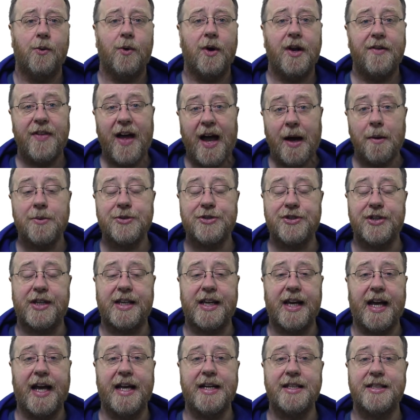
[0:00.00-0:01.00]
well, if that was the
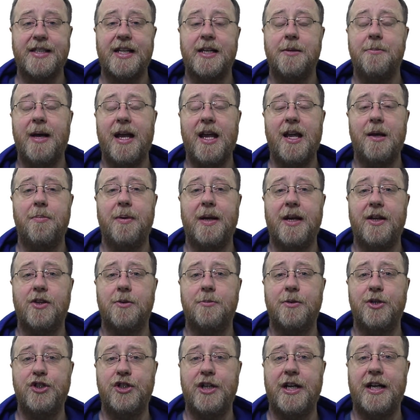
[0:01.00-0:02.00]
case, then maybe
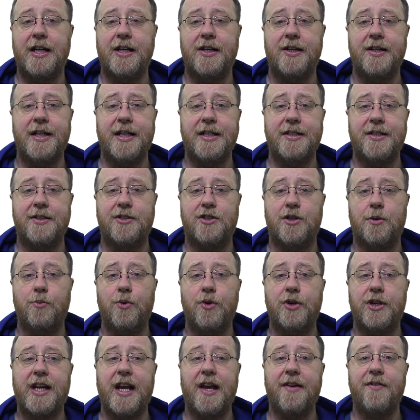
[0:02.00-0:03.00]
the machine learning system
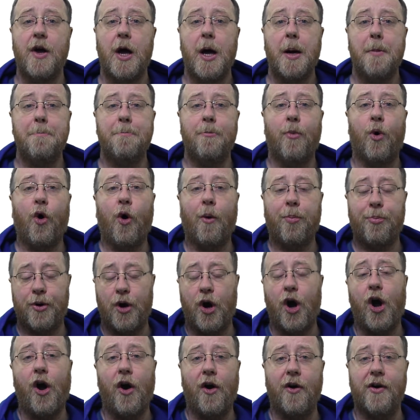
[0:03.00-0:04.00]
would give more
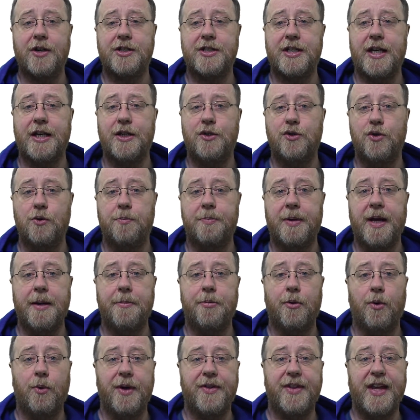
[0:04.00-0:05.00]
priority to
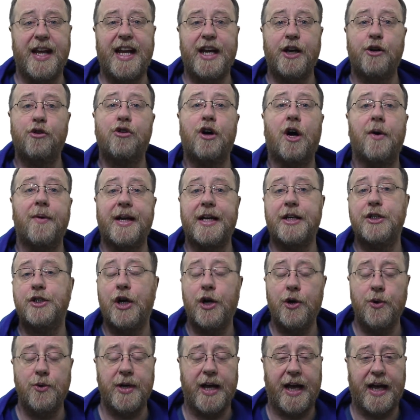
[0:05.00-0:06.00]
people with ingrowing
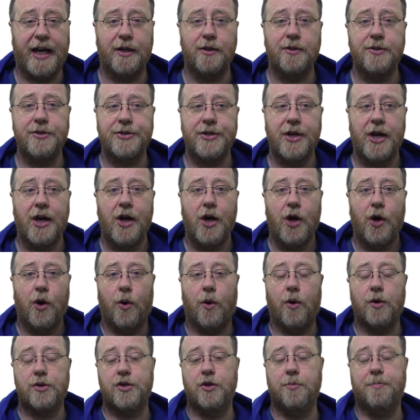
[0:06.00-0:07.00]
toenails,
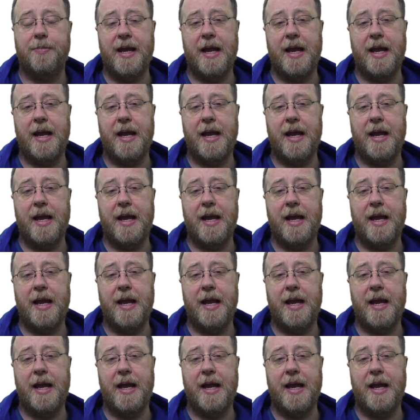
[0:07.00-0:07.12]
or to